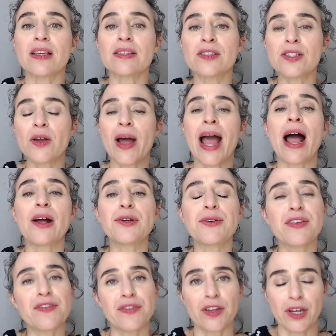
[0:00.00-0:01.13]
so, how to
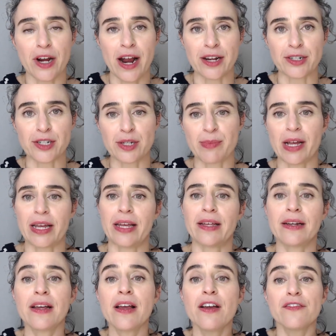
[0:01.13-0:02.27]
refill your energy bucket?
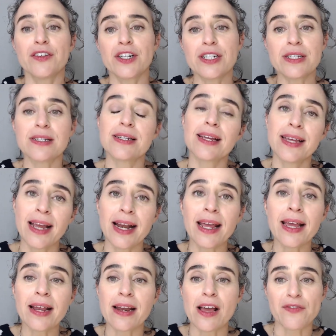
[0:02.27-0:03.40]
First, getting
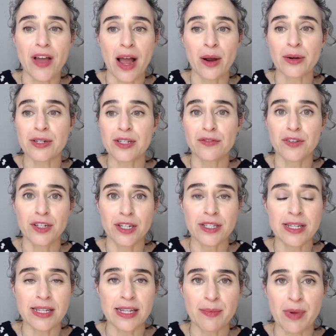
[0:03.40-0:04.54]
enough hours of good
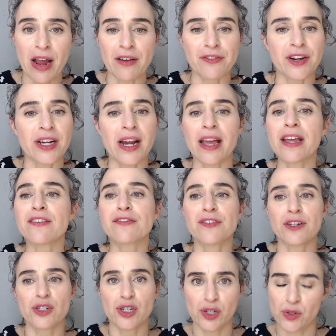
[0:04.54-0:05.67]
sleep every night for
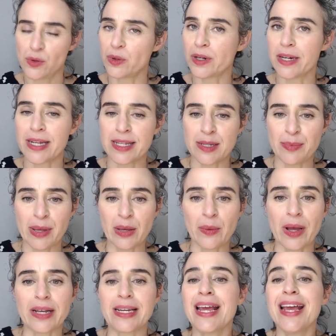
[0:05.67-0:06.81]
sure is a big
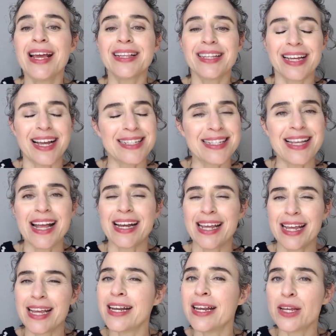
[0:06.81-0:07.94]
one. Like I said,
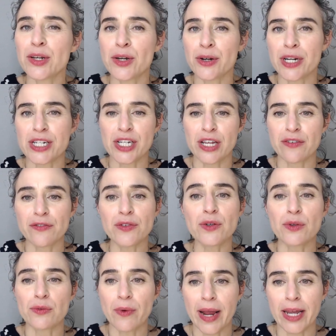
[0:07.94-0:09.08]
eating nourishing
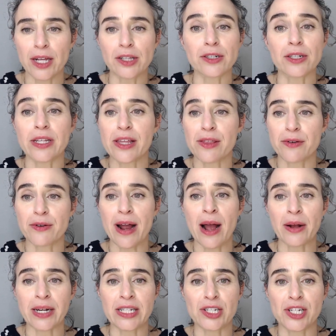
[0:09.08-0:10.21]
food regularly
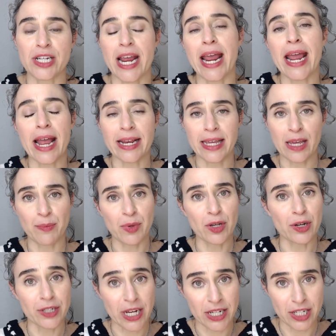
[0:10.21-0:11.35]
throughout each day and keeping
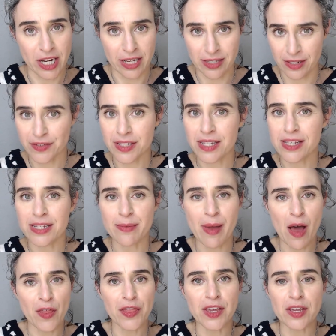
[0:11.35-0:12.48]
your digestive system
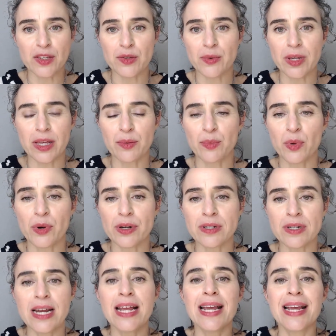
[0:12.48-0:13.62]
healthy is really important.